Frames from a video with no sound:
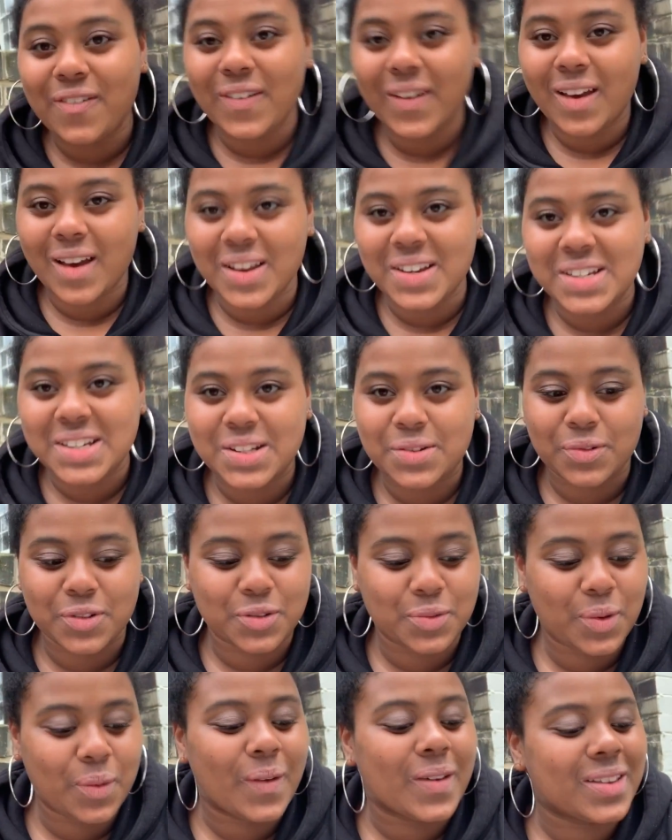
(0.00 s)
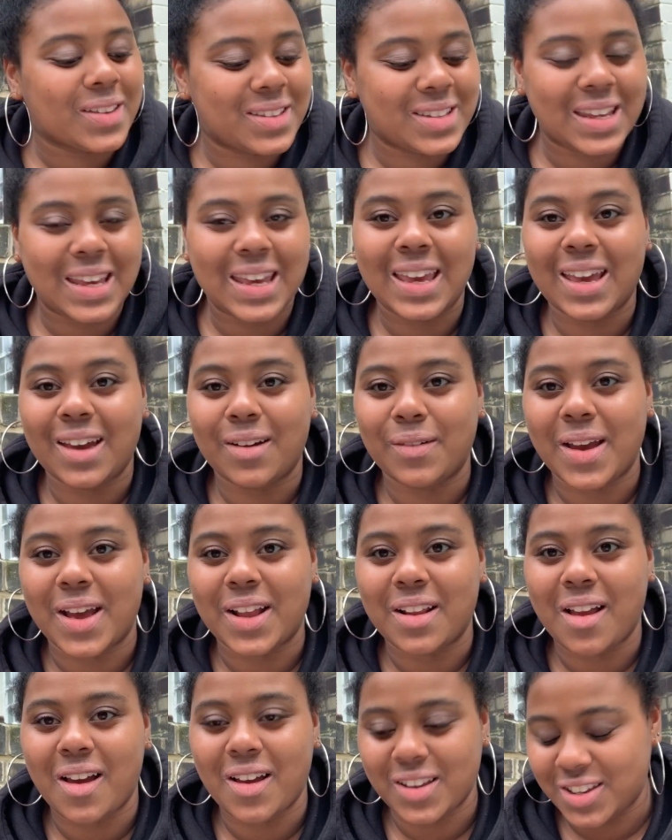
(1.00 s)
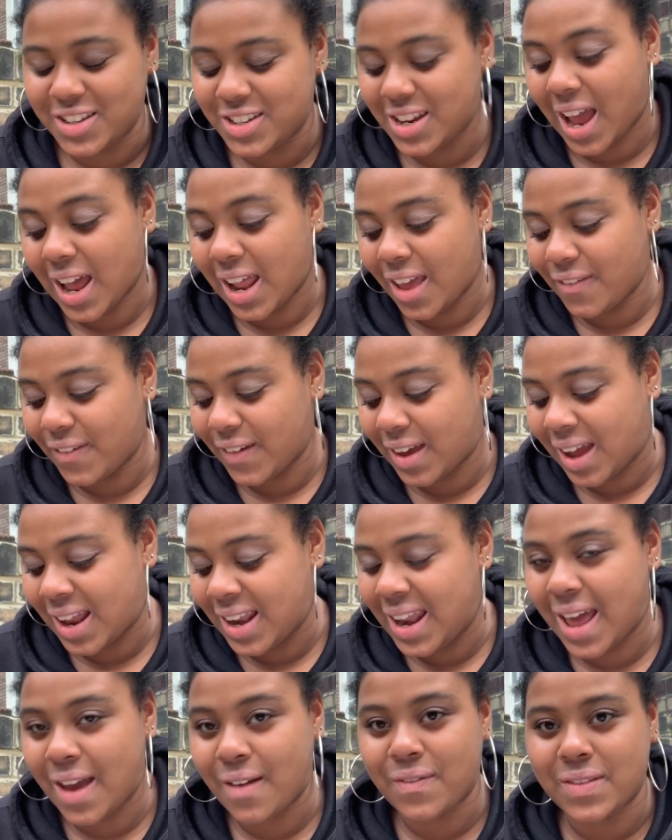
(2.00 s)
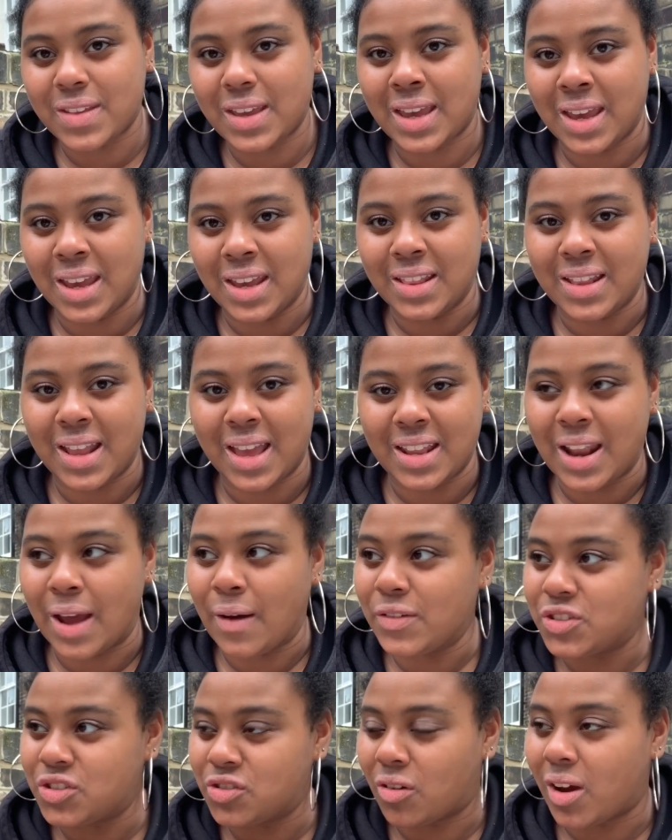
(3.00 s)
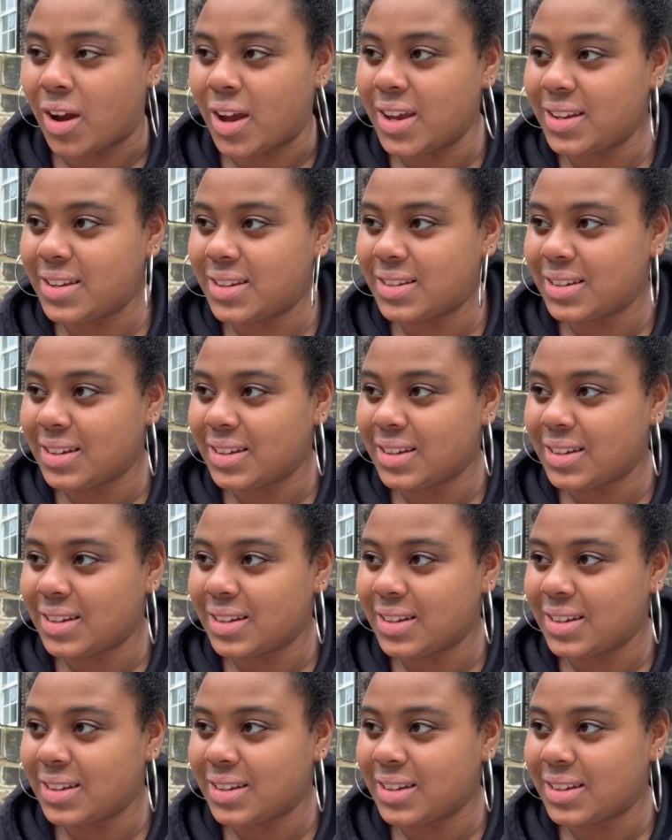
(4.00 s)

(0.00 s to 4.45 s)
think I did was we went to eat and we had lunch, and I think I left it in there. Now it's dried.